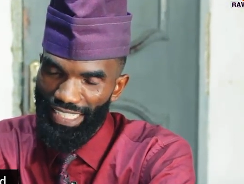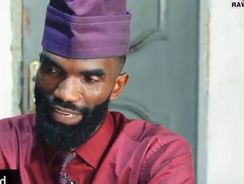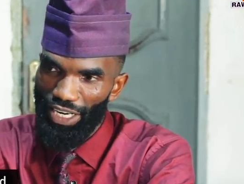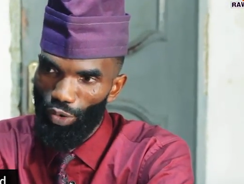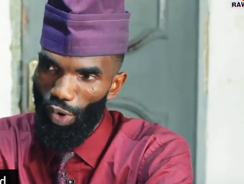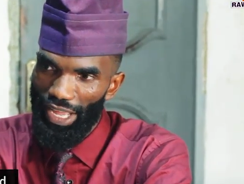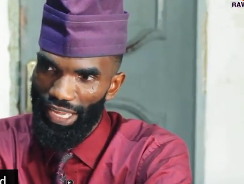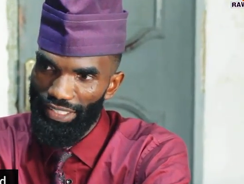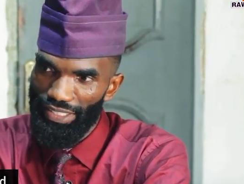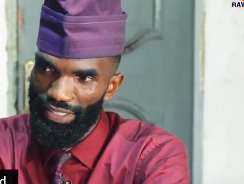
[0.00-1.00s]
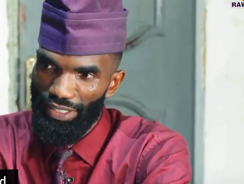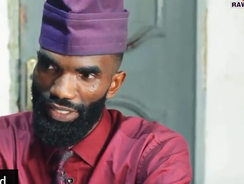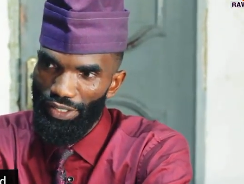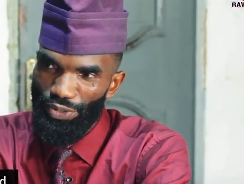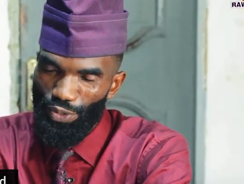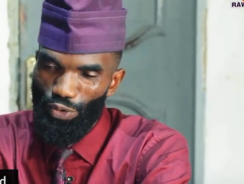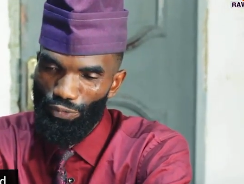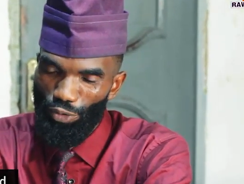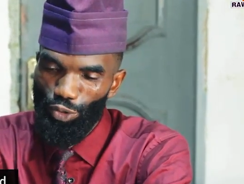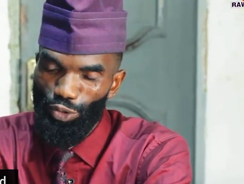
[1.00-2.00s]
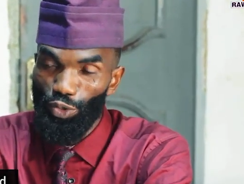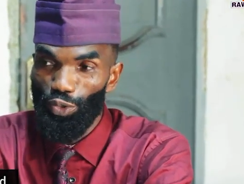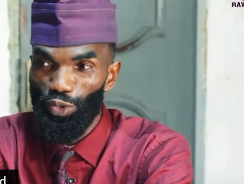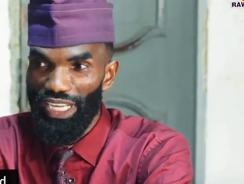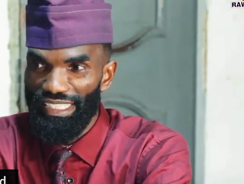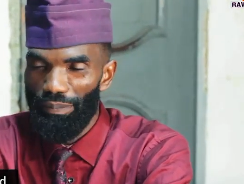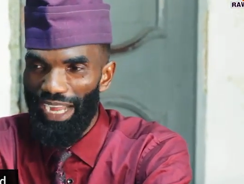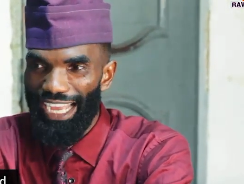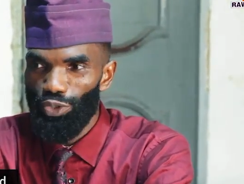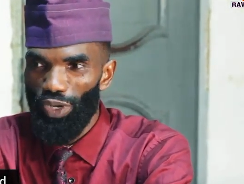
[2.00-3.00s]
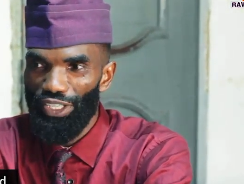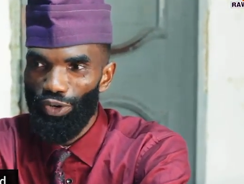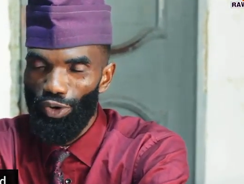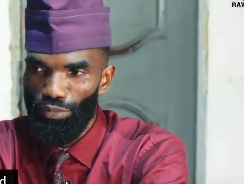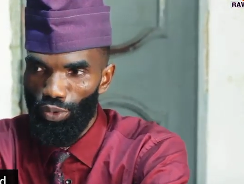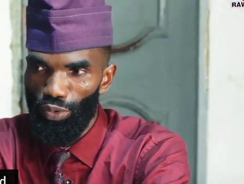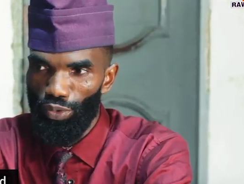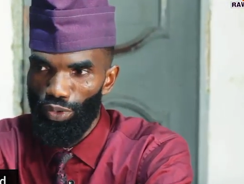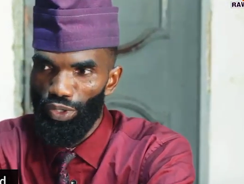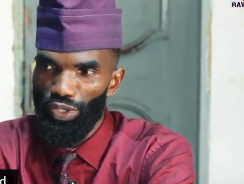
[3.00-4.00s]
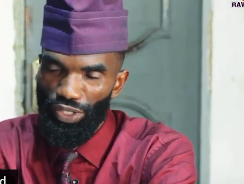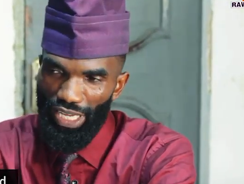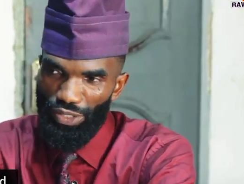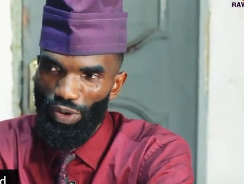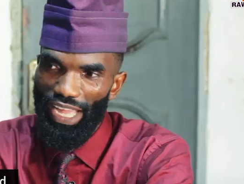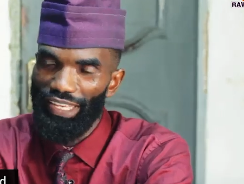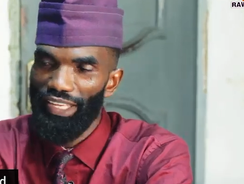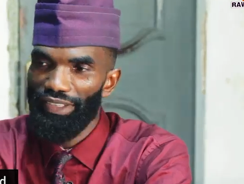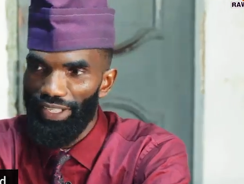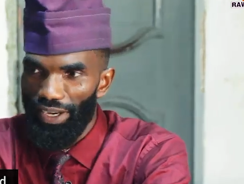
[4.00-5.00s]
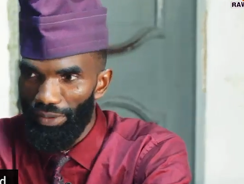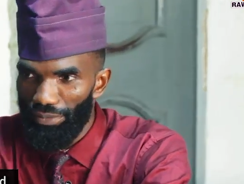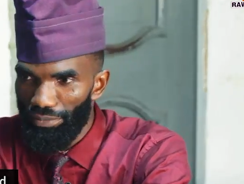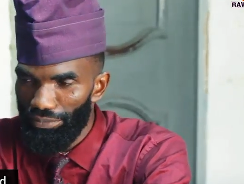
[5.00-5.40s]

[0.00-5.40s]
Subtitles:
That I've acquired. So, for you to know that I'm actually humble, that's why I knelt down.